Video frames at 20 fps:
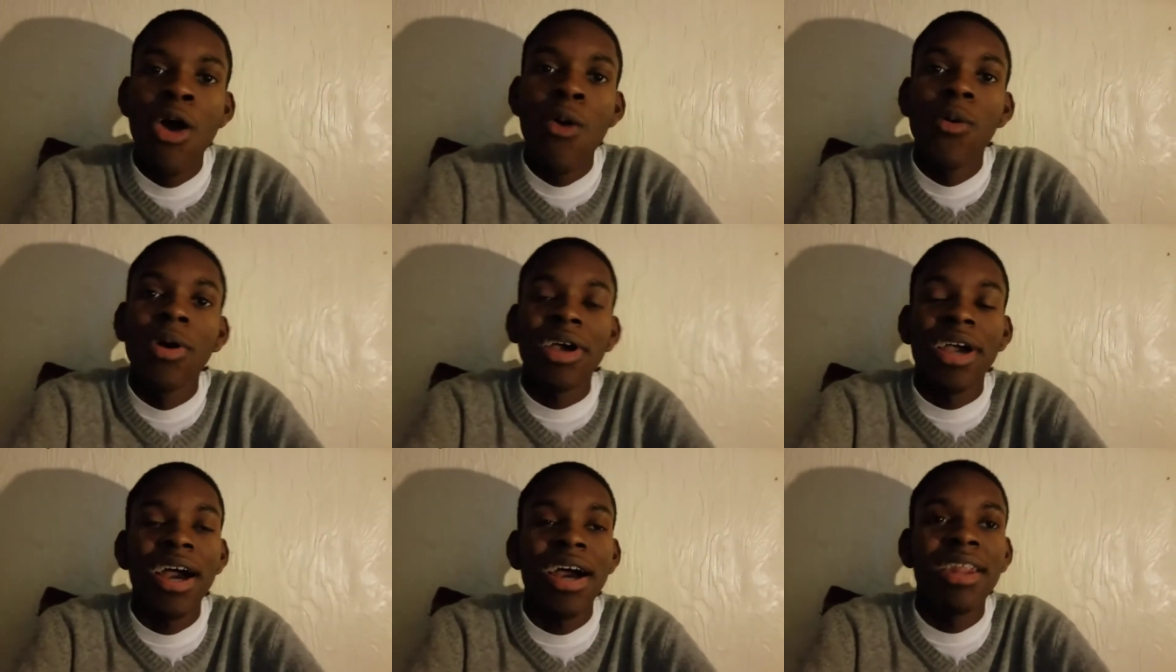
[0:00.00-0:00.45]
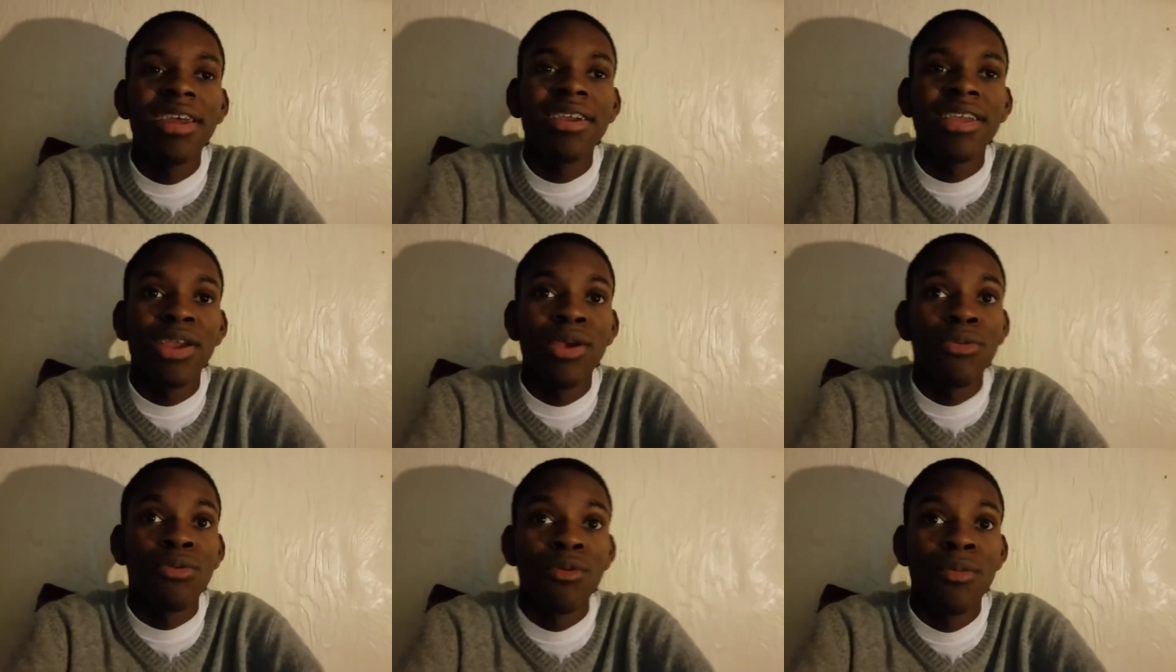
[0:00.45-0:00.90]
what kind of
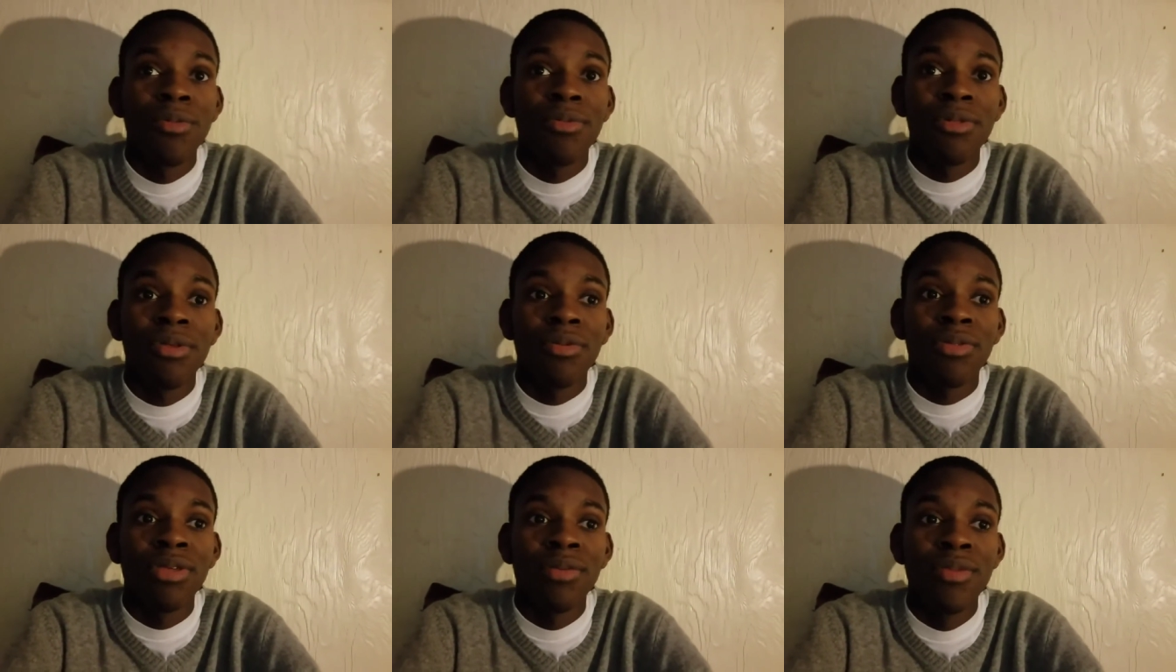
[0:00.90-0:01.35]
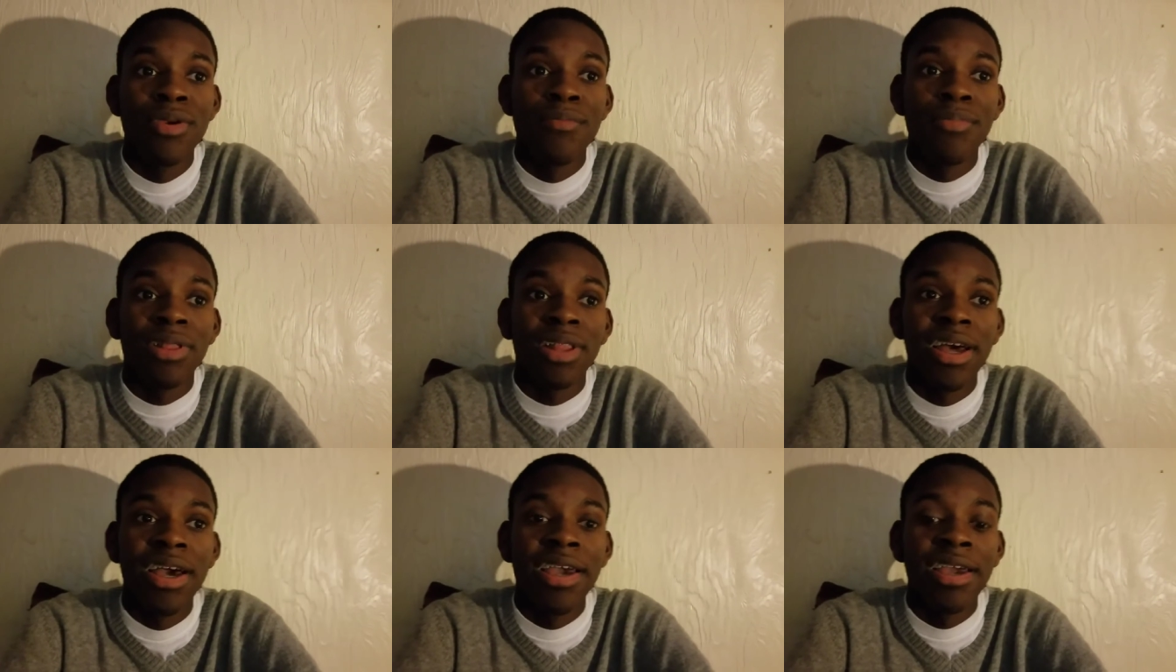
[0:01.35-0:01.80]
games you want to see me
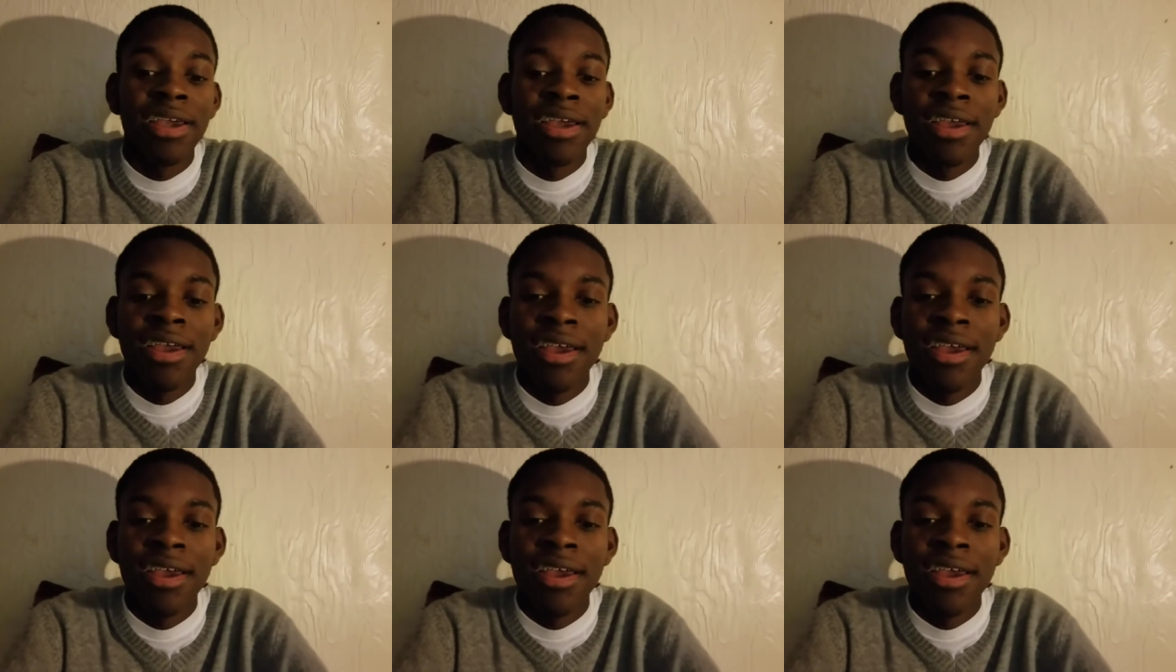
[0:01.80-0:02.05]
play.